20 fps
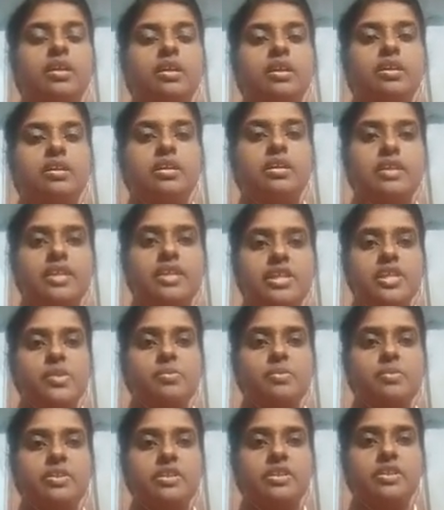The next
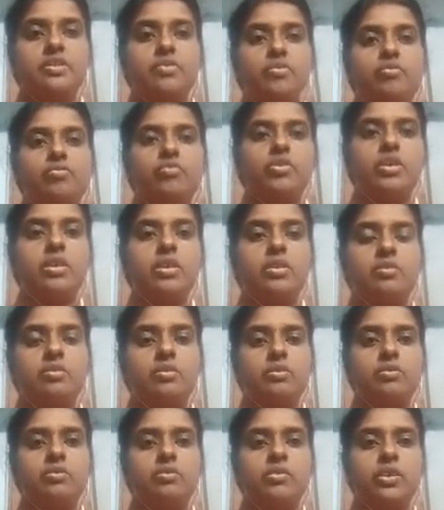method we
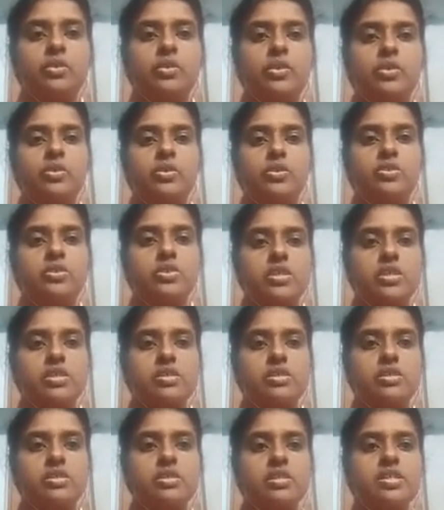are going to
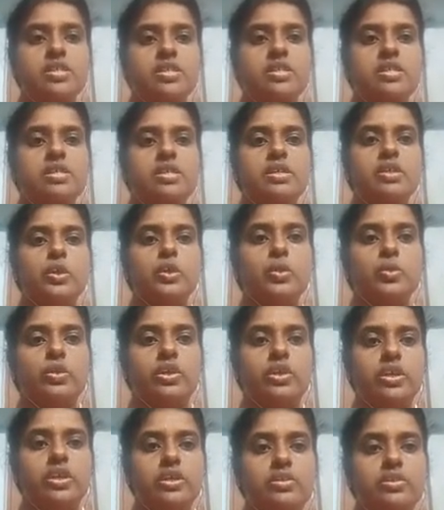discuss is U
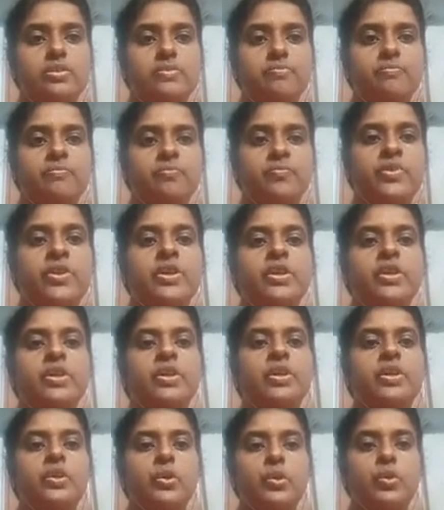case.
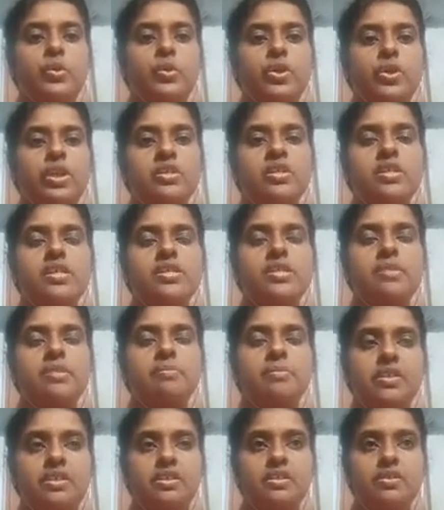U case is a
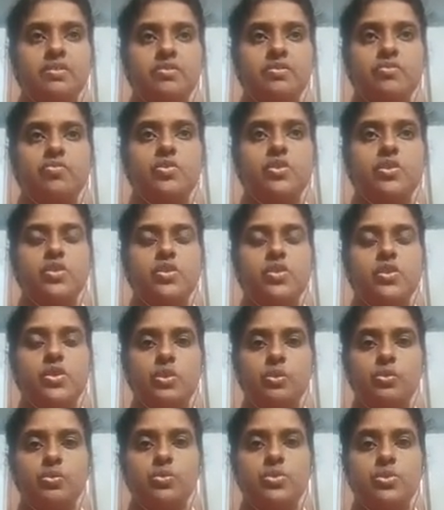method which is
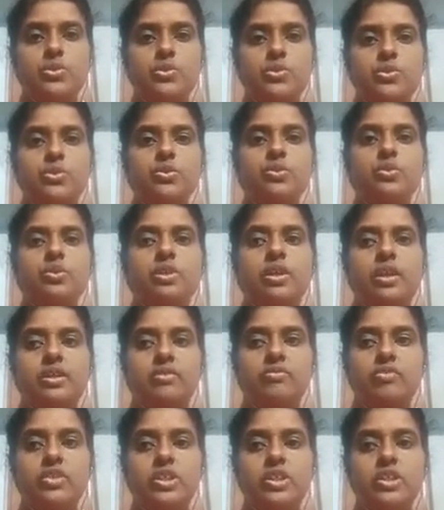used to
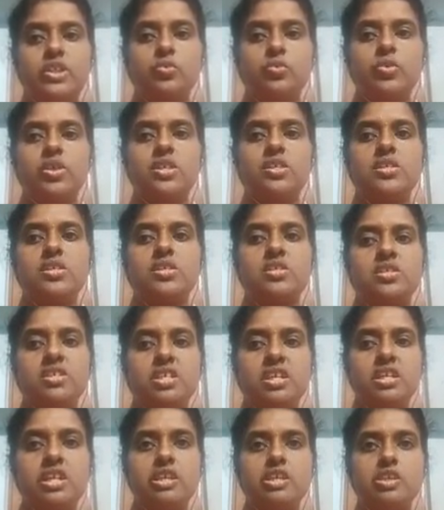convert your
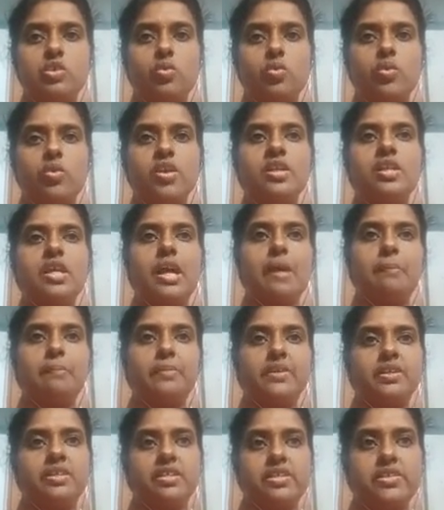string into an
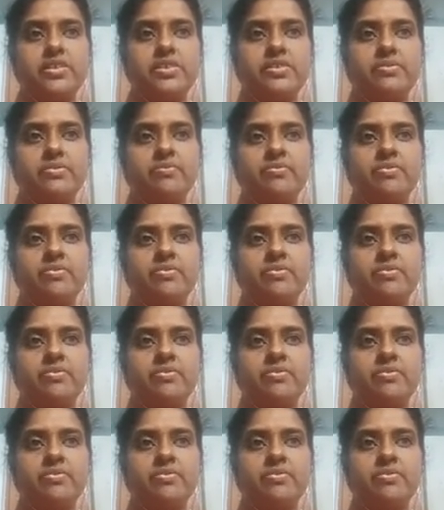uppercase.